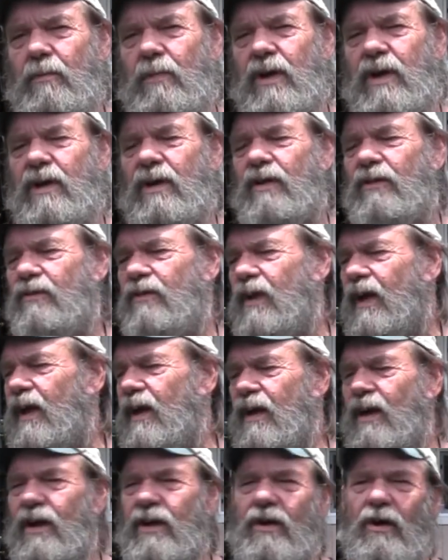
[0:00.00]
because
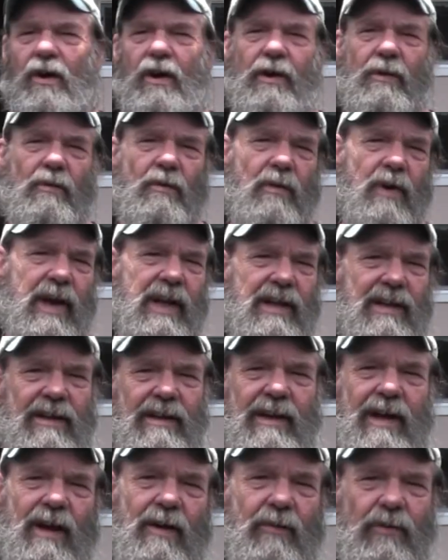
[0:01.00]
they'd have gone right
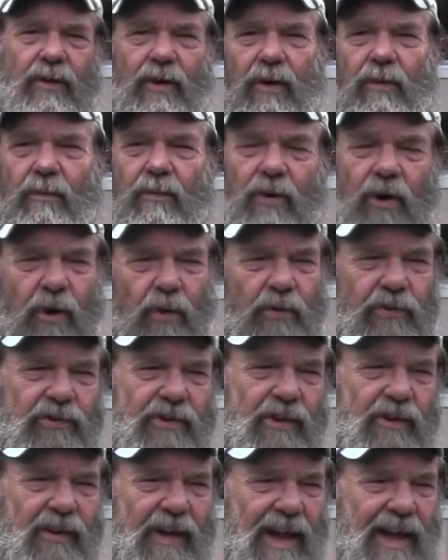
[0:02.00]
down the rows
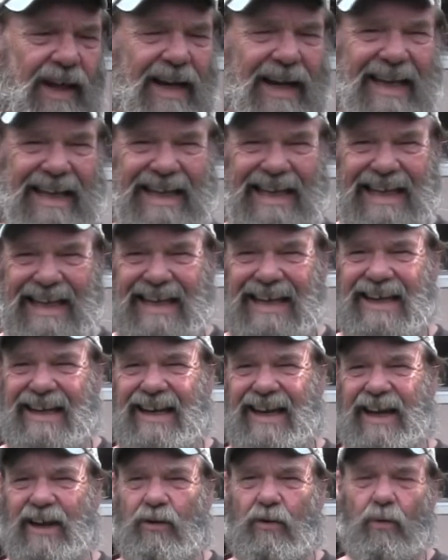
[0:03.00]
and they'd have
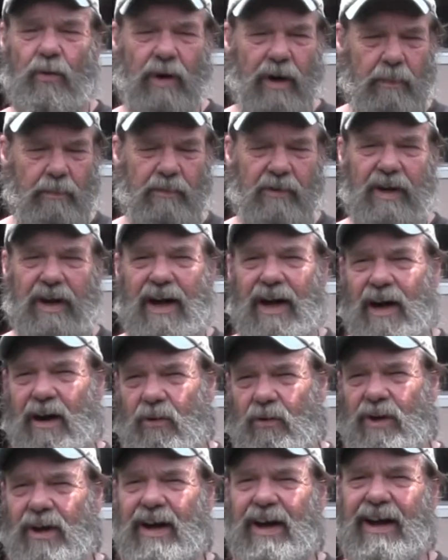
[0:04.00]
eaten and ripped
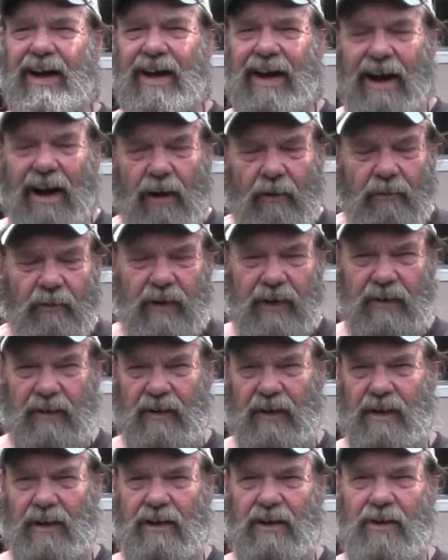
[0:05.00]
out
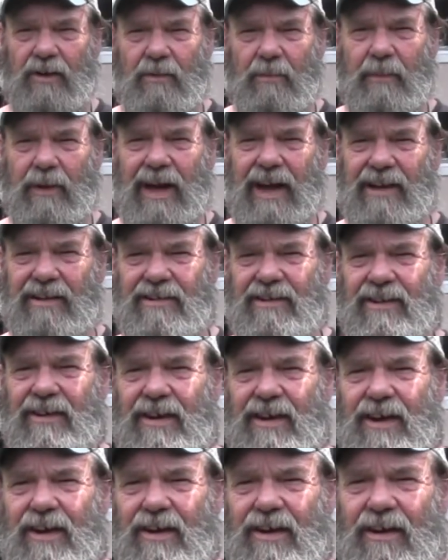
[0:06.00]
everything. Can you imagine
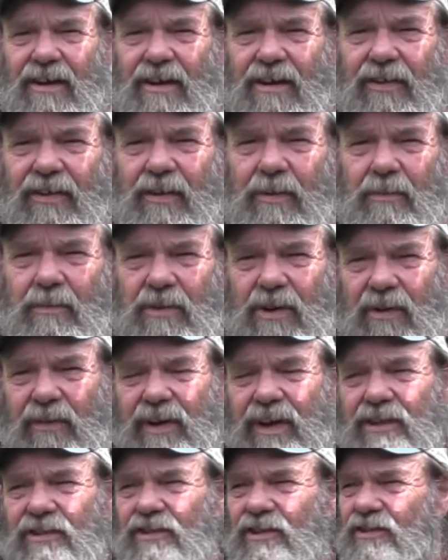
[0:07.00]
all them
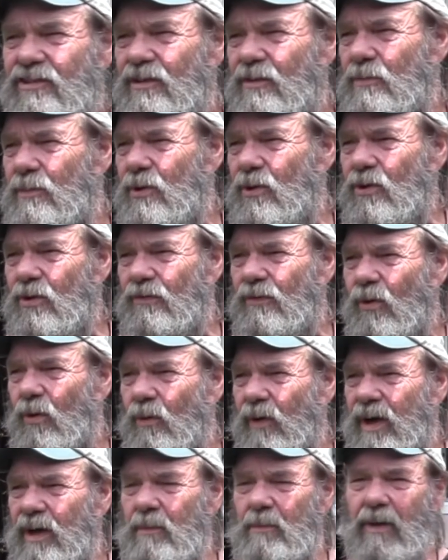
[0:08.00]
delicious and beautiful
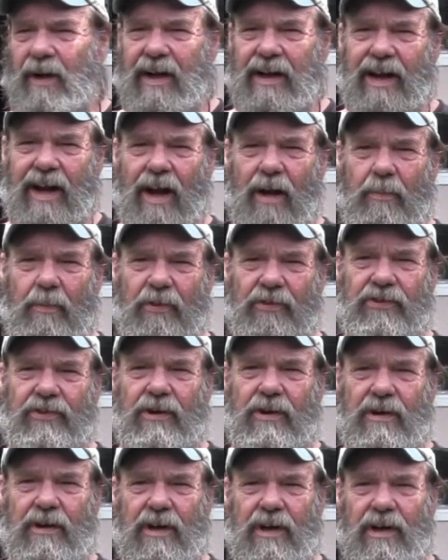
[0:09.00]
white pineapples
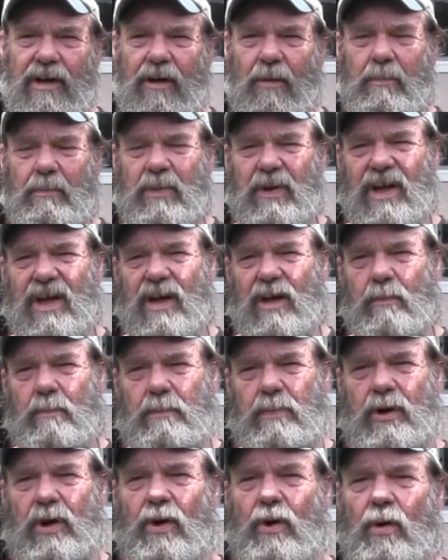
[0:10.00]
turning into pig
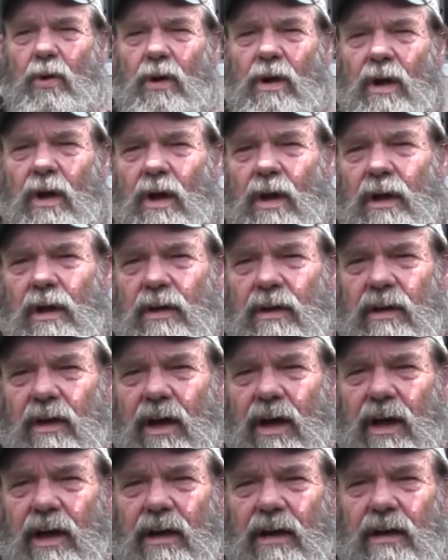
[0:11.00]
poo?
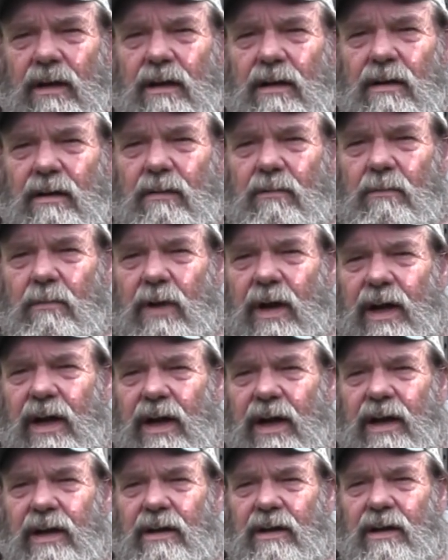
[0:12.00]
Not my
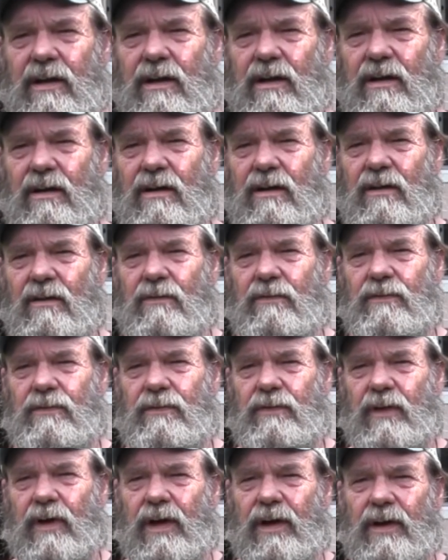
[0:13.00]
idea of
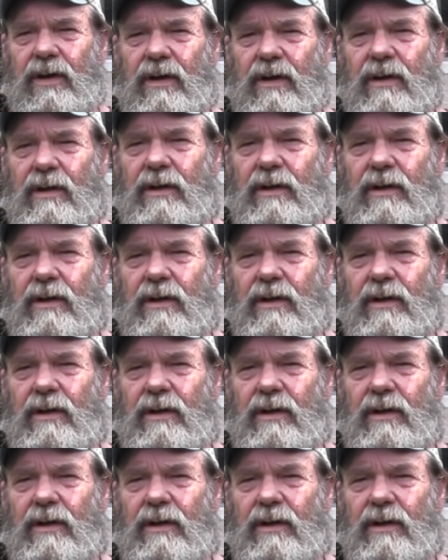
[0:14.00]
fun.